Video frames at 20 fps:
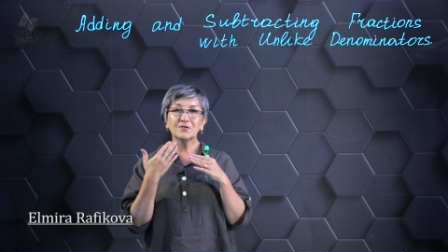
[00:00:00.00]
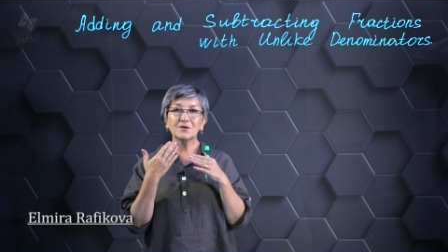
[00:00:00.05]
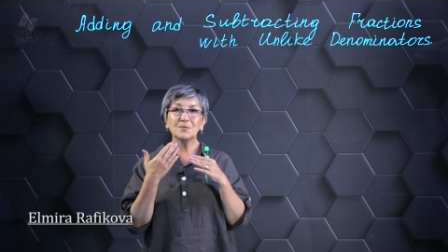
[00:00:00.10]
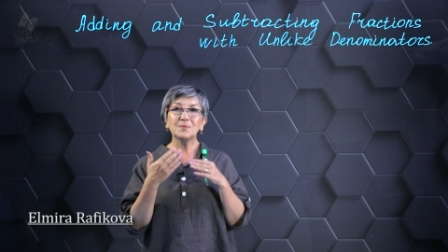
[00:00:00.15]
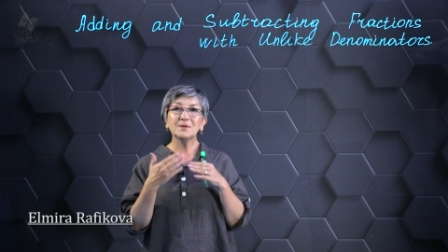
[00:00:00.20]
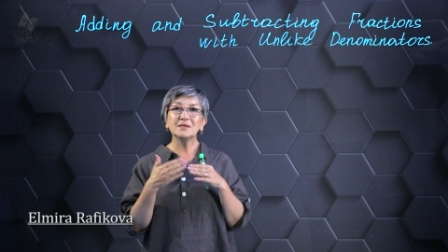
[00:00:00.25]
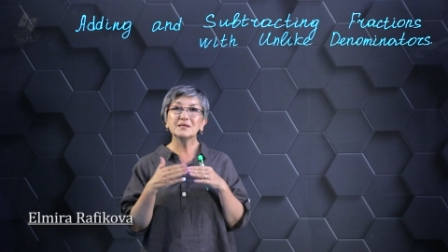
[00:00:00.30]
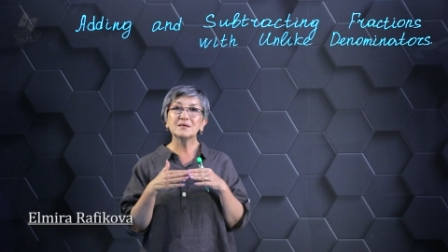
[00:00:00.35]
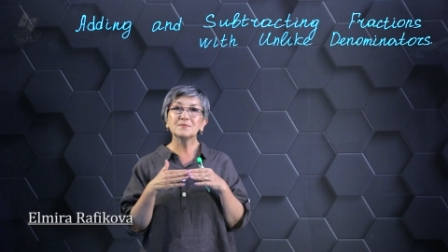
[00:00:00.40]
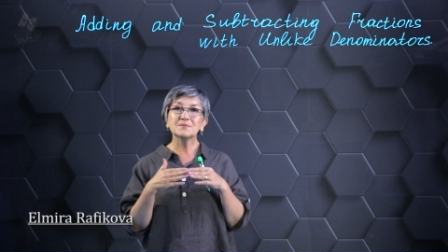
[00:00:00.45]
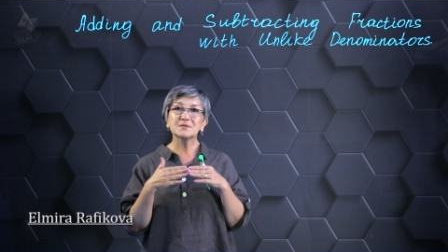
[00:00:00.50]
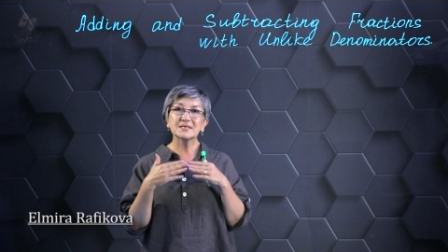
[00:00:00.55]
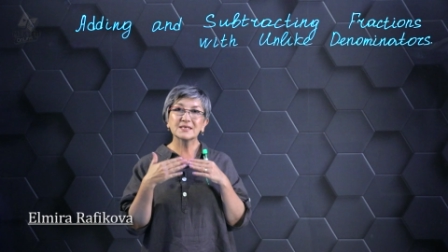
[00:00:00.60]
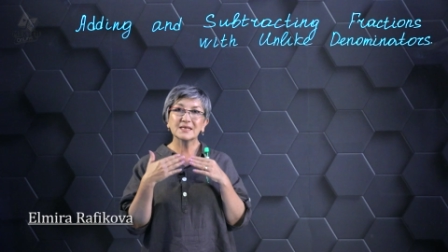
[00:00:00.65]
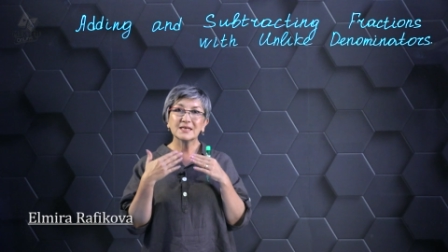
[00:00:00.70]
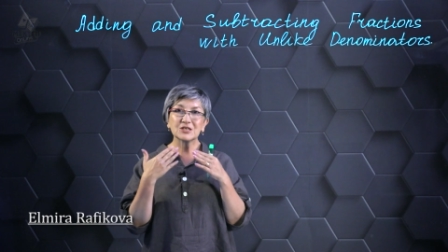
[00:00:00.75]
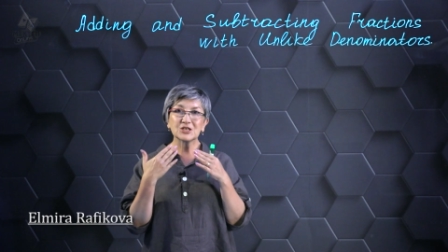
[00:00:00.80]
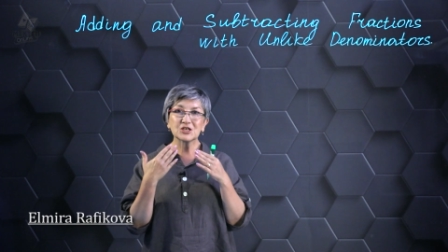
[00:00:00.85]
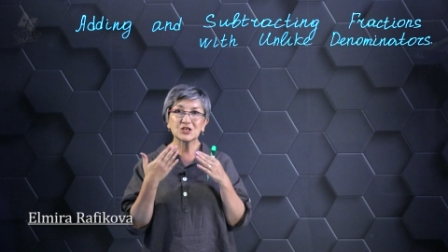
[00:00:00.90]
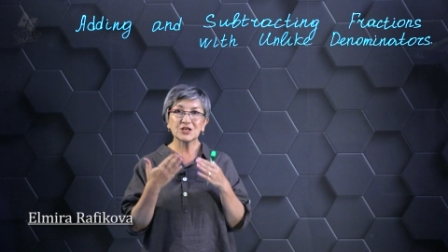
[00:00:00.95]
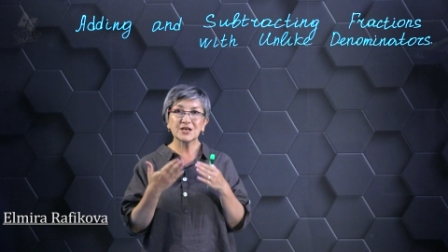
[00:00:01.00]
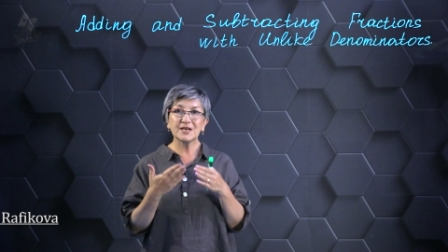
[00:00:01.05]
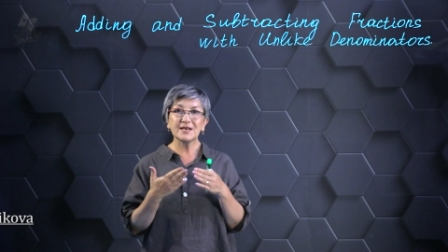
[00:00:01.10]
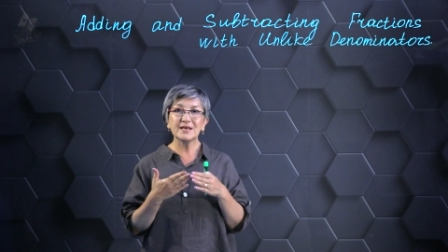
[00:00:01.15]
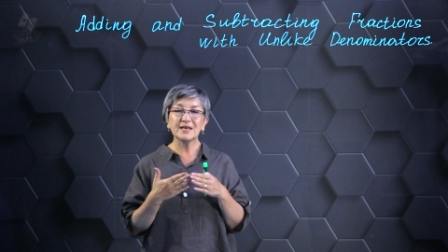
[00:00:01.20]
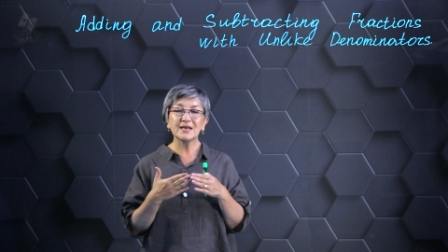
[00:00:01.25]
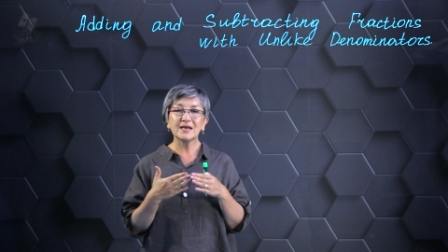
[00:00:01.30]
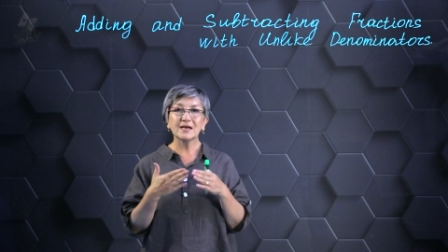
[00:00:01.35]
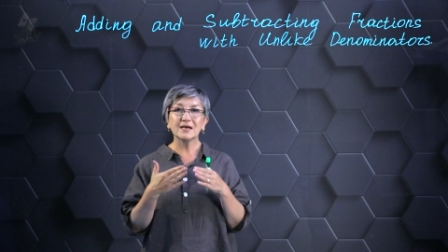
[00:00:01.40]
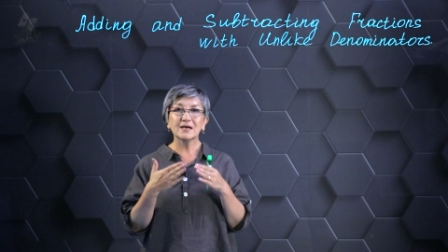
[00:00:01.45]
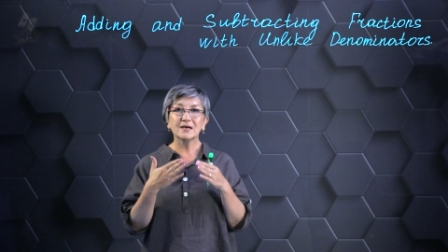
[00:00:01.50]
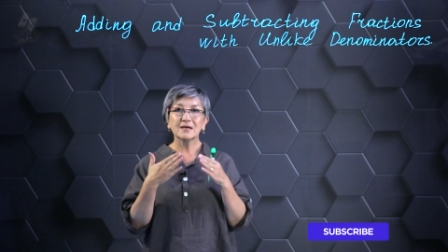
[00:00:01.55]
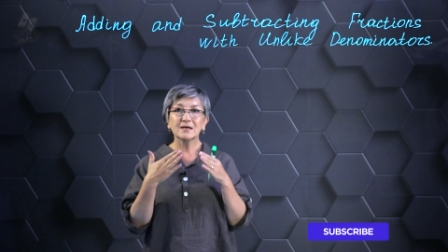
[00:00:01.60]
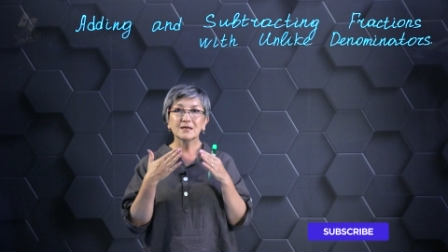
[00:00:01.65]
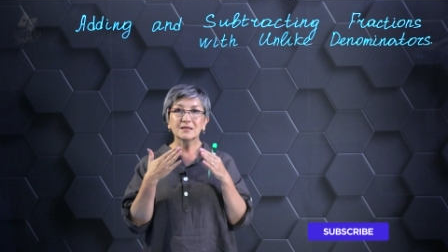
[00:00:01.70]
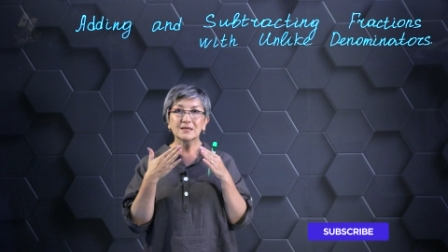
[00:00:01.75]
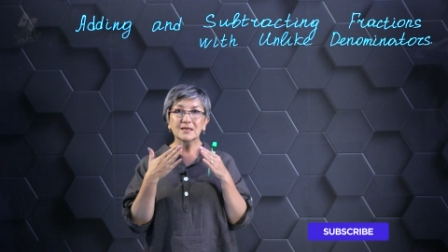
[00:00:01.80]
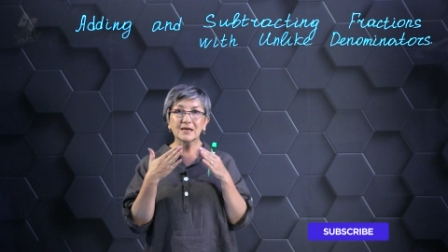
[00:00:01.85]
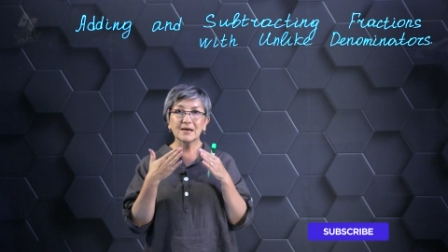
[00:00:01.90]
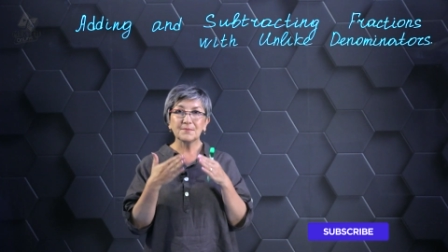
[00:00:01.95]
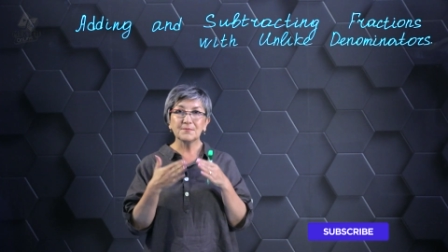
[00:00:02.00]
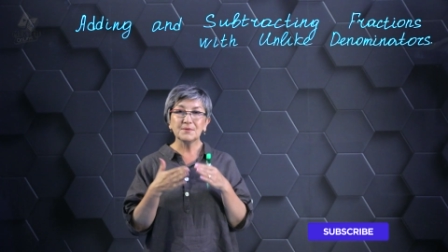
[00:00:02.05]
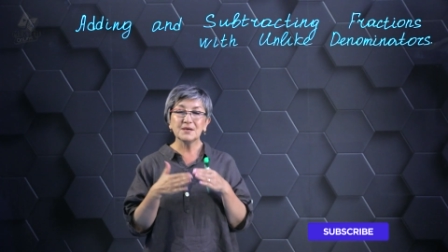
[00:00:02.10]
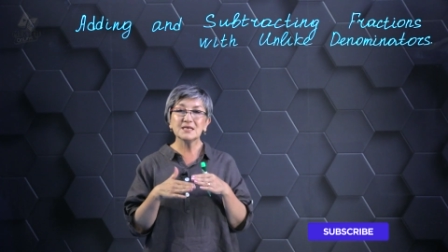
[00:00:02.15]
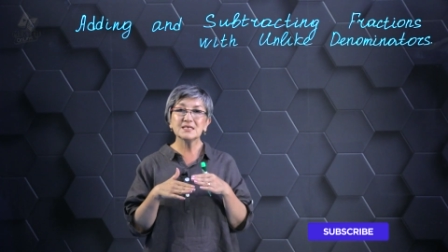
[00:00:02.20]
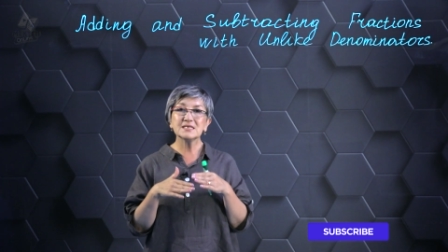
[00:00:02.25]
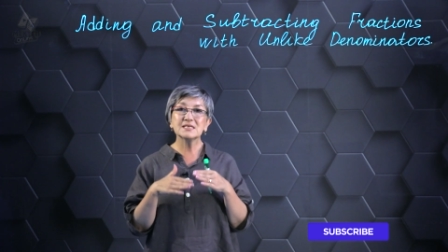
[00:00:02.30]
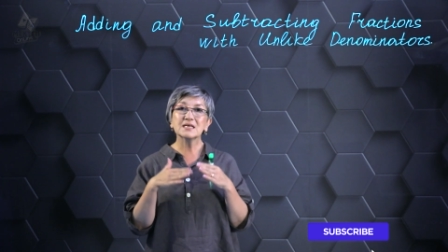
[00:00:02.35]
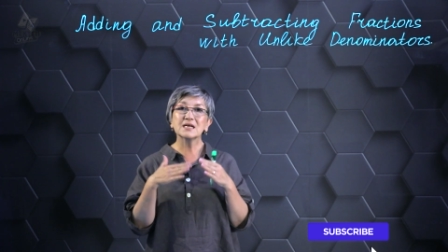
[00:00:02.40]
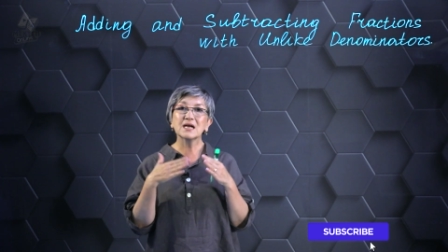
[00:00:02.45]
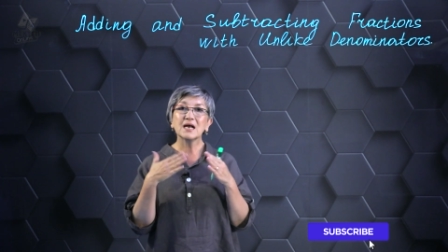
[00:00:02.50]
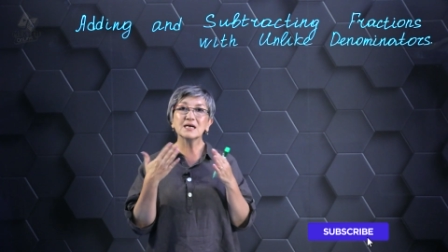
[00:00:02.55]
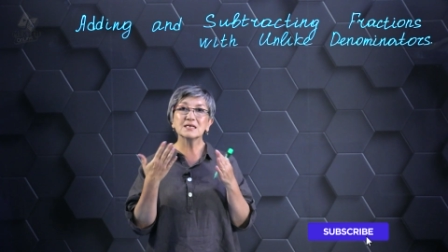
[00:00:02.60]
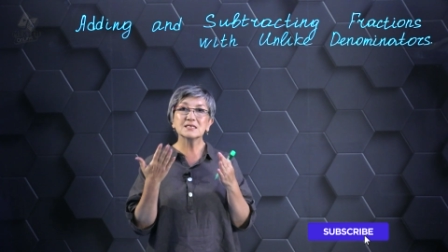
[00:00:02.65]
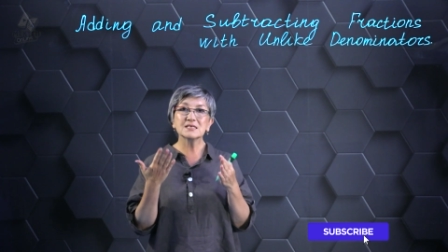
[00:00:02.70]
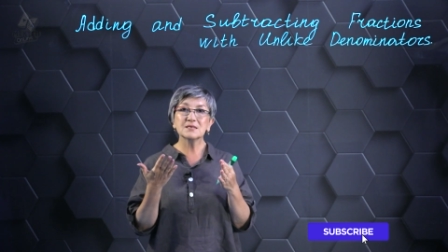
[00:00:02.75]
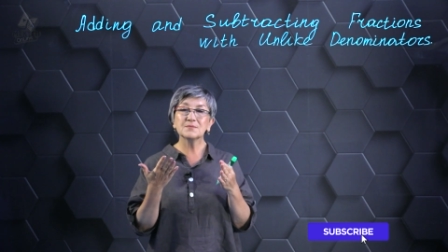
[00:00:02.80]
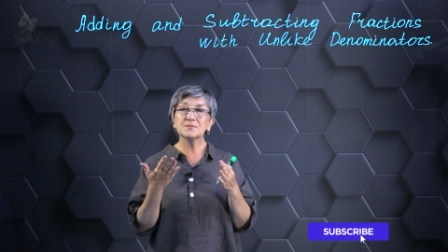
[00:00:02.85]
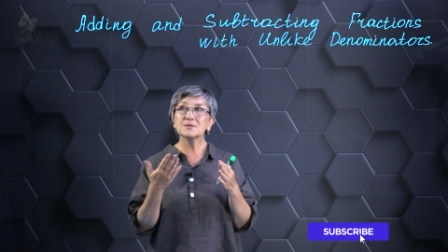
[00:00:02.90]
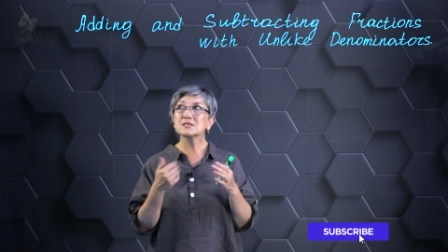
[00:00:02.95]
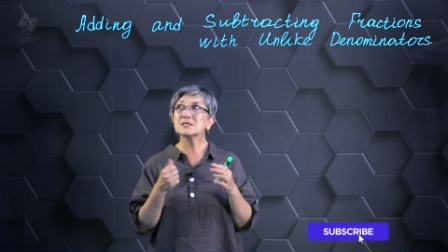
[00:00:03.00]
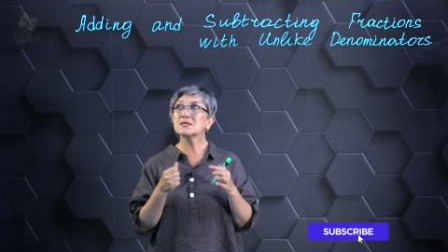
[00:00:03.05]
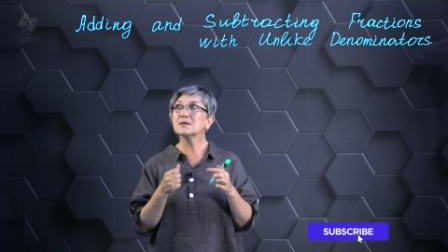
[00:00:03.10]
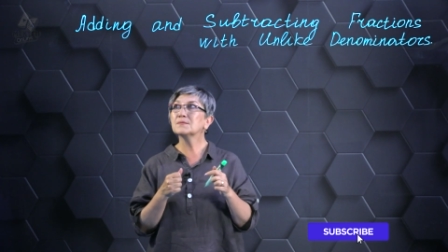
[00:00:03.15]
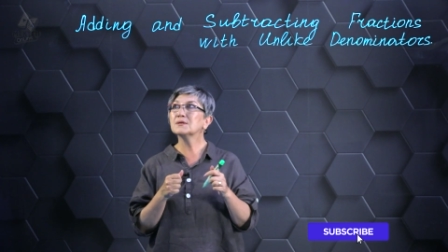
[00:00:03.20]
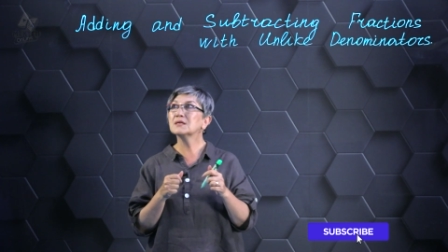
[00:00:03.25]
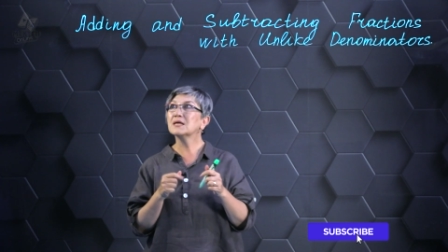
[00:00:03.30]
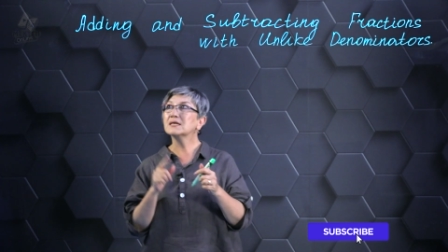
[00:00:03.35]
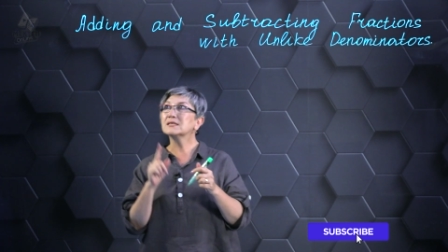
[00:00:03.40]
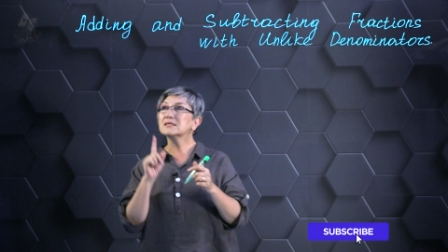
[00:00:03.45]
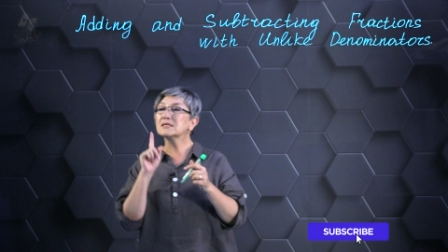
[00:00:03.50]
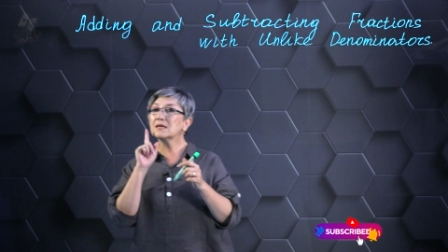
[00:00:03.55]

fraction addition with different denominators once again.